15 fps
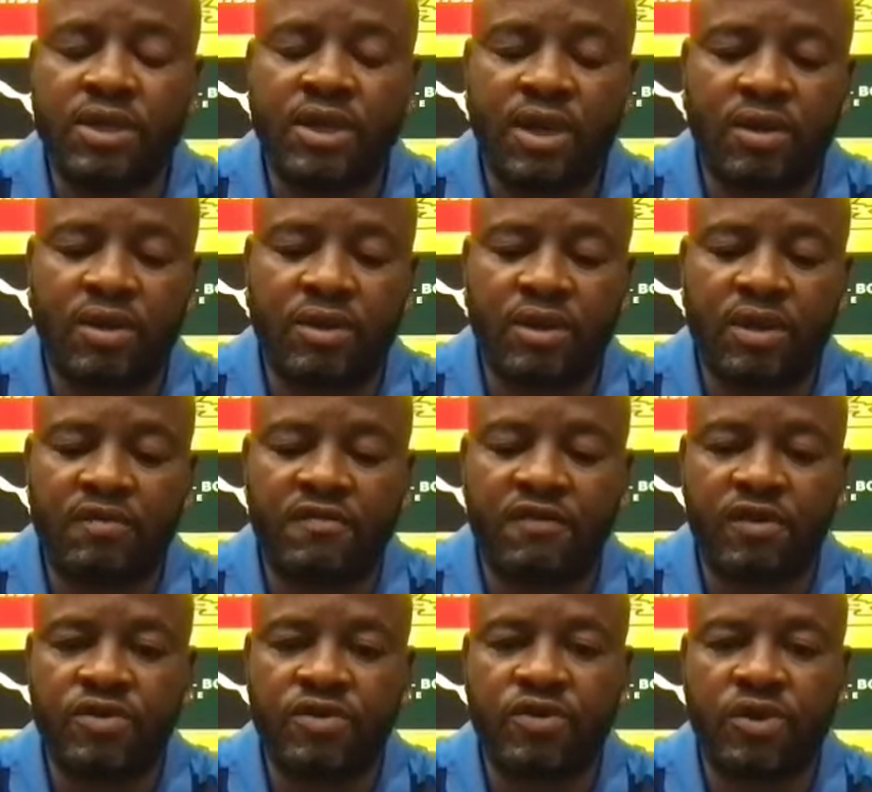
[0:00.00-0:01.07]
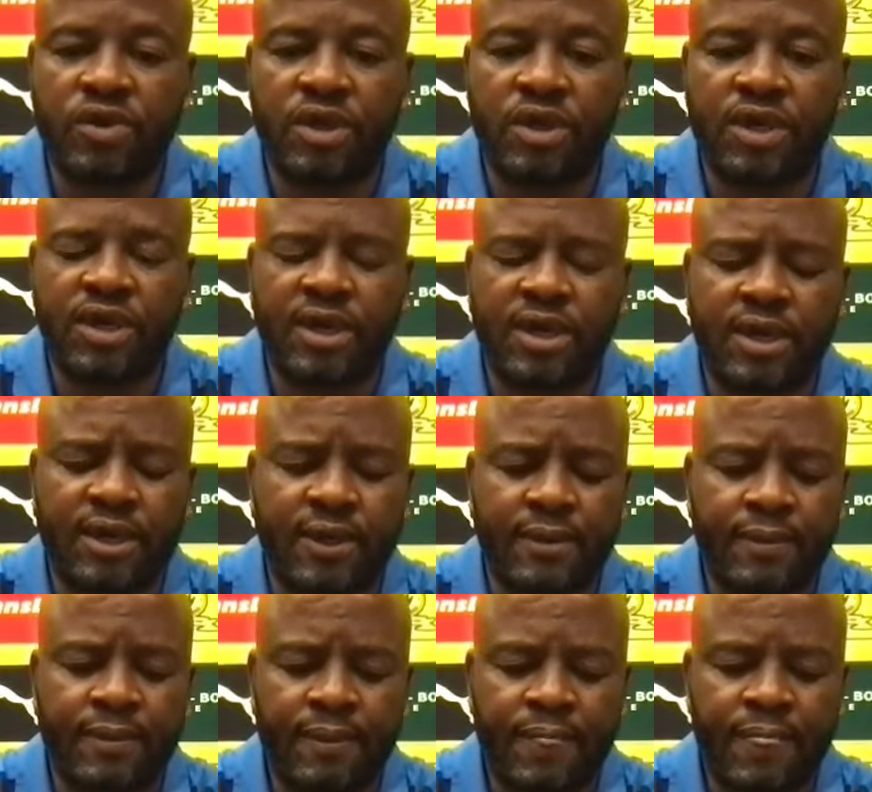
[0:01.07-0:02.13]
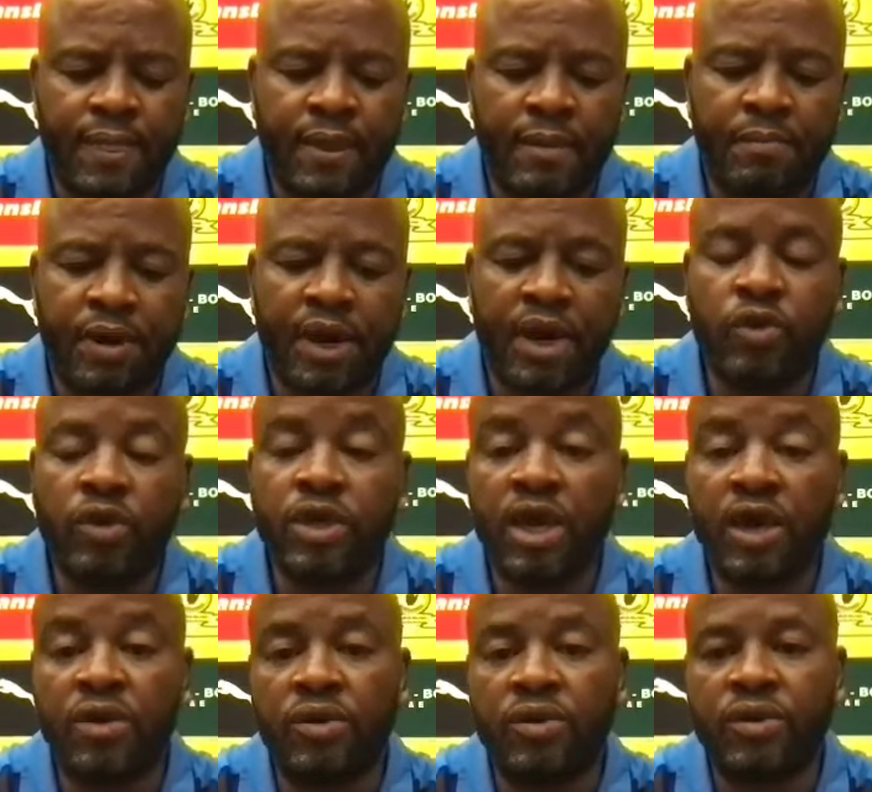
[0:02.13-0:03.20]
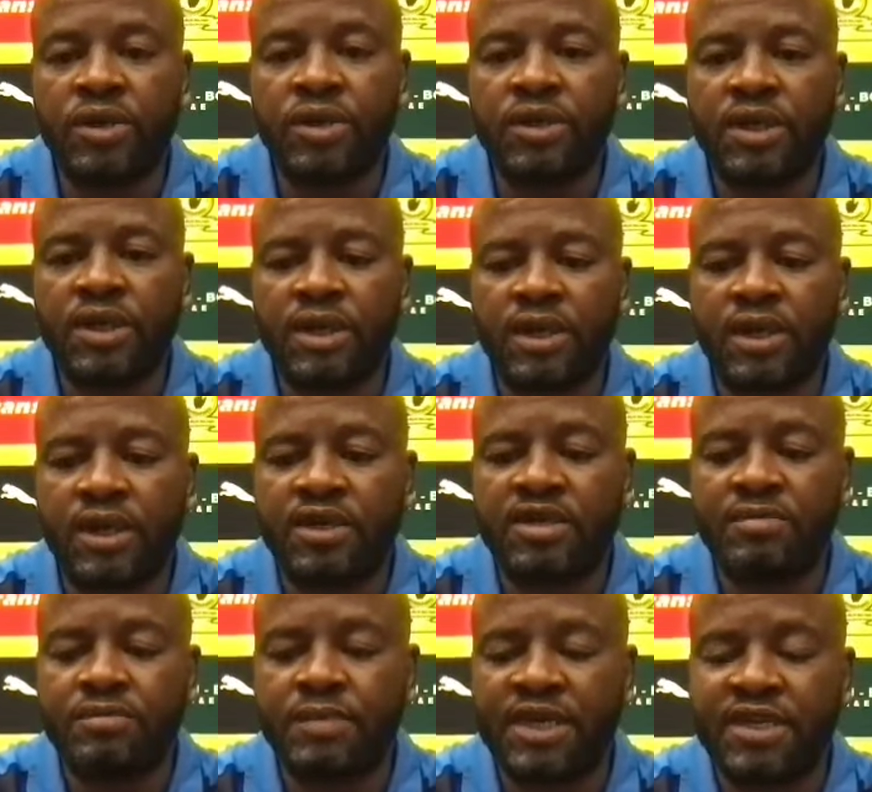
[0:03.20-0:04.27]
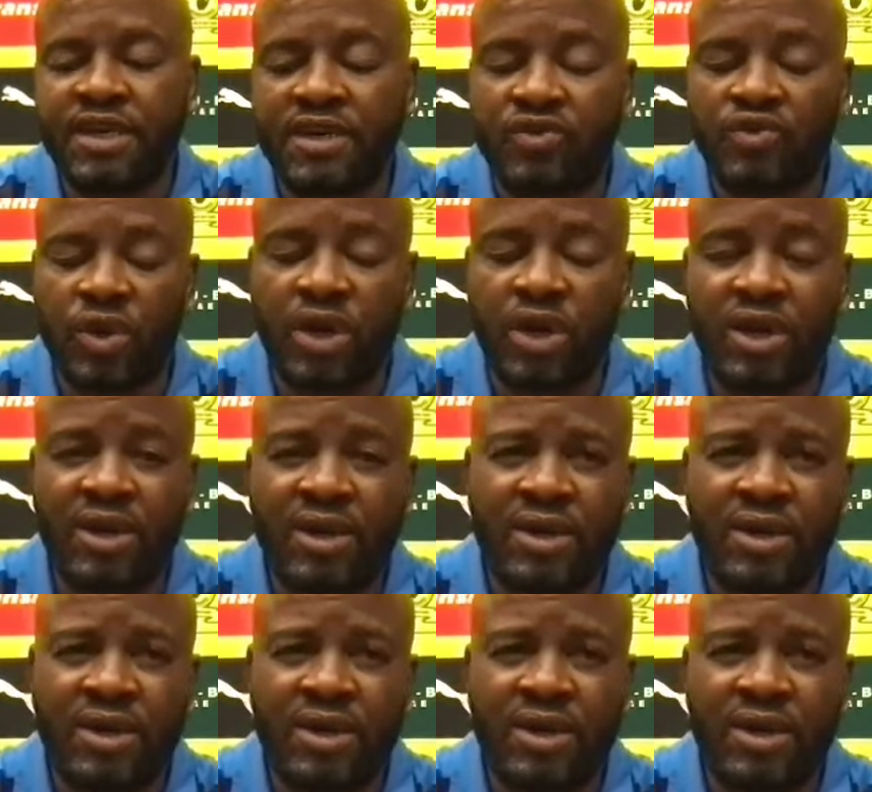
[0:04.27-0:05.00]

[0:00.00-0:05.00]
injury, with Afonso and Brian Onyango, who is getting better as well.